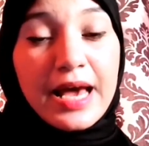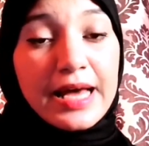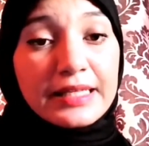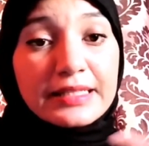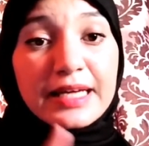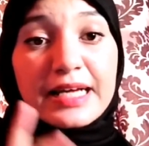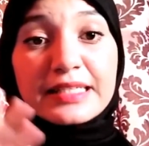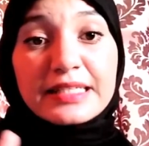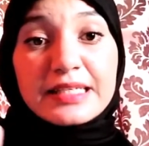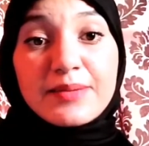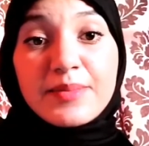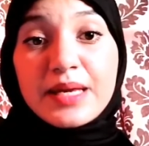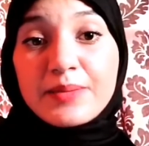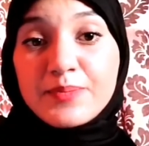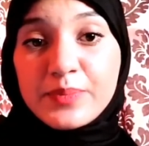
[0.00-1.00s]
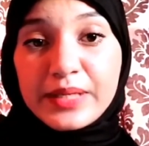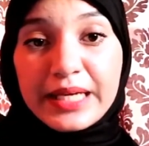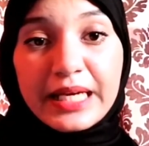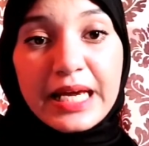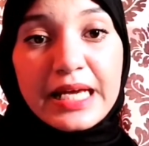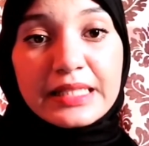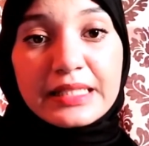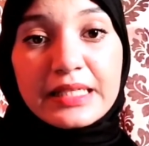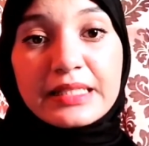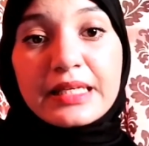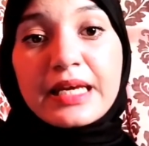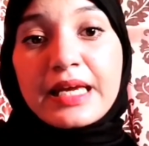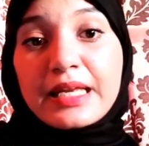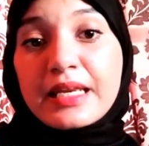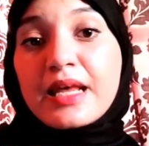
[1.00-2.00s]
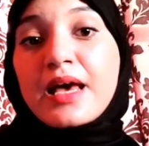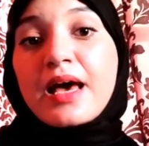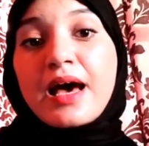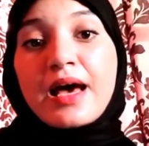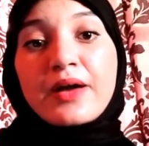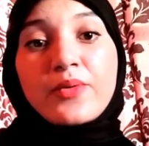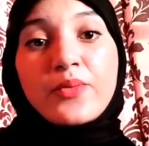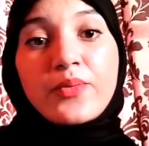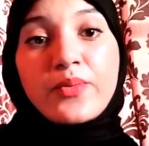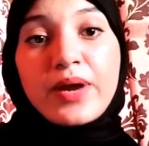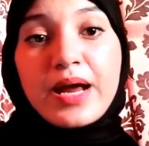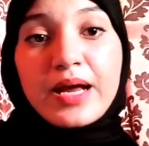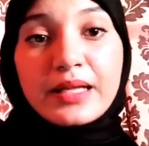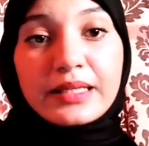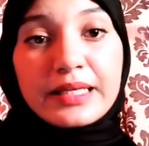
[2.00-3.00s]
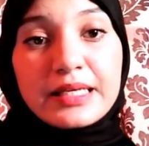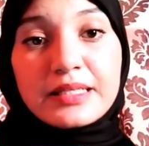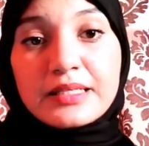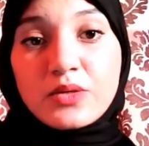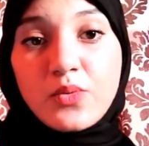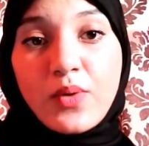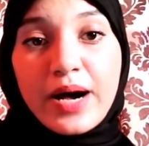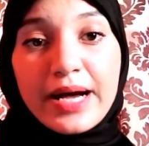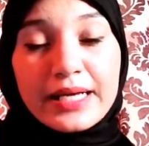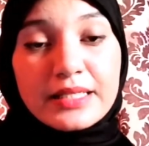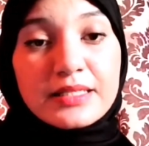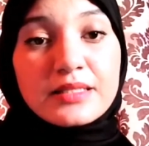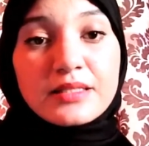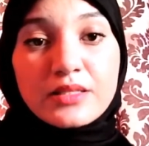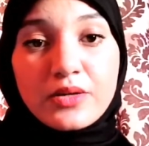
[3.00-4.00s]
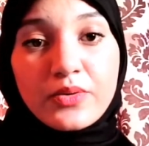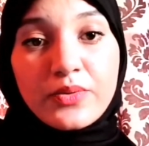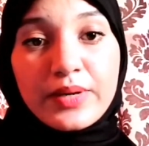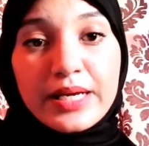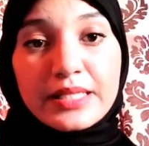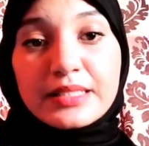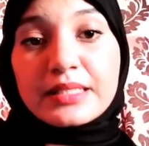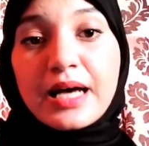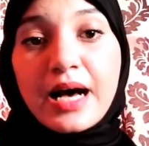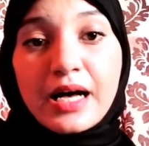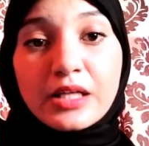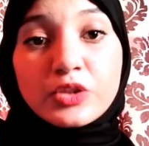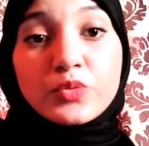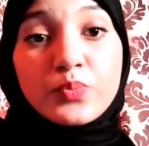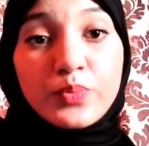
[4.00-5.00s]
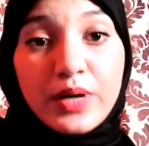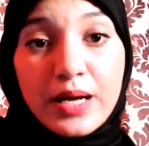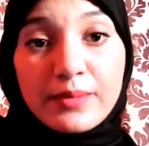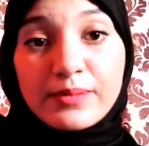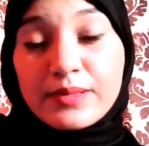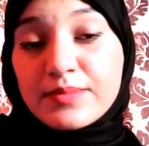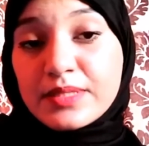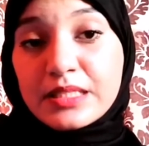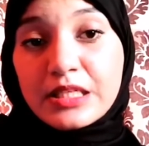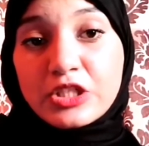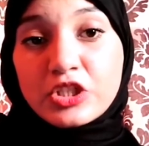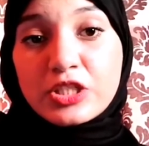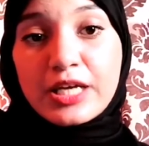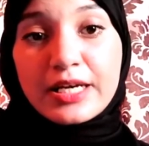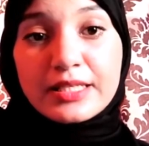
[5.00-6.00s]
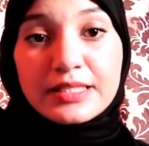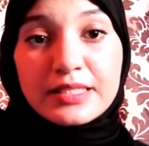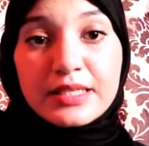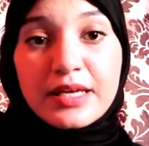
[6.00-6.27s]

and that's implicated in a really quite serious health problems such as